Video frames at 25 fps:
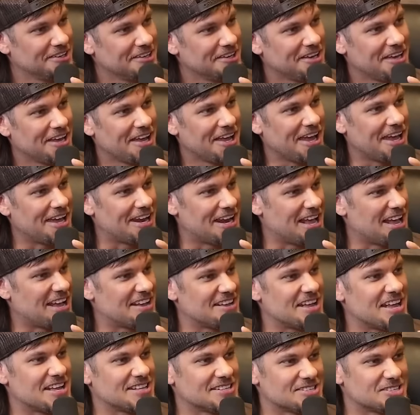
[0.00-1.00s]
Oh. And,
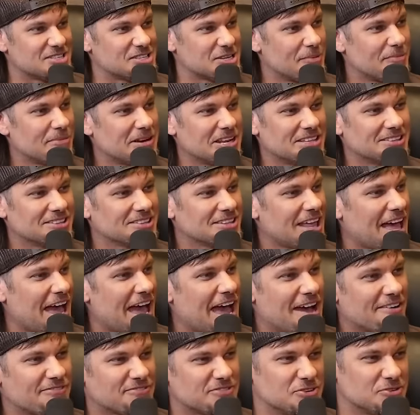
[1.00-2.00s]
and somebody
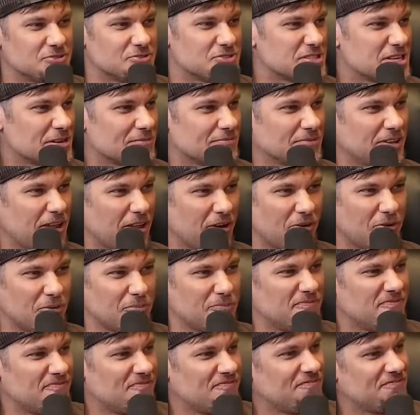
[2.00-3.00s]
laughed, dude. Some
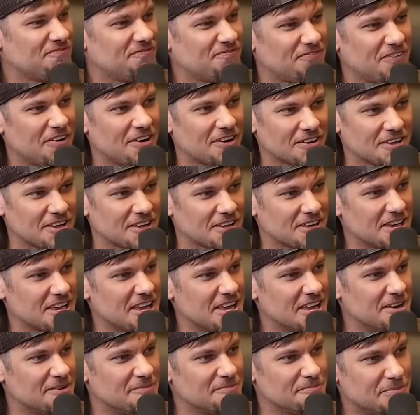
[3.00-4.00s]
little fucking
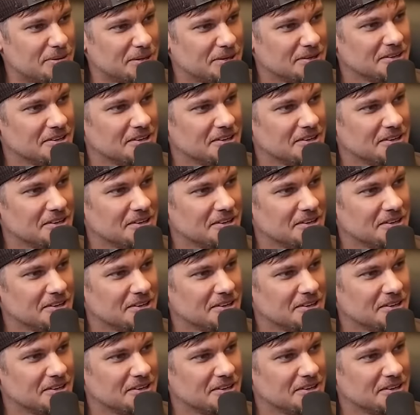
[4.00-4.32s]
imp,